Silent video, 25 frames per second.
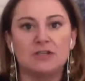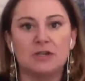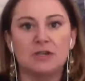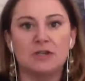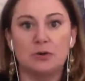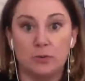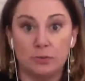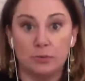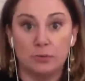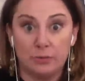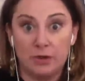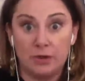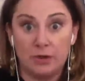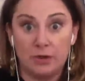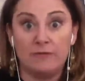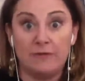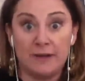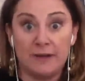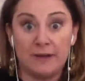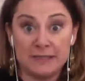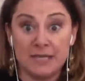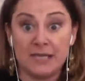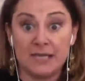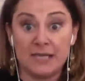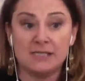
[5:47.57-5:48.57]
So
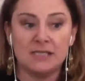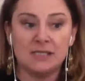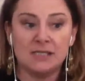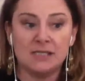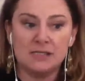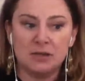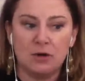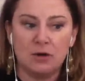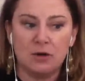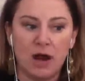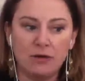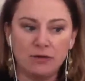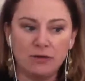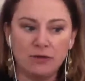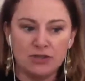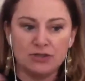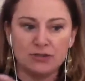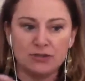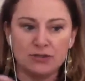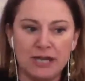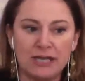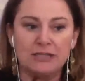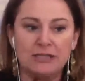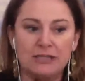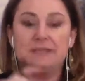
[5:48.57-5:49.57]
fantastic. So how did you
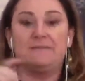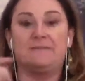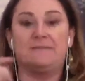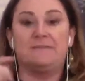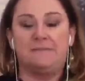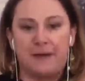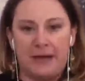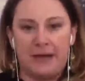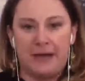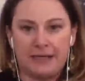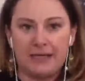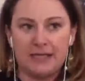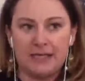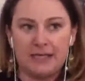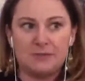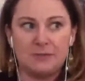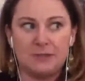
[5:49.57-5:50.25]
get into finance?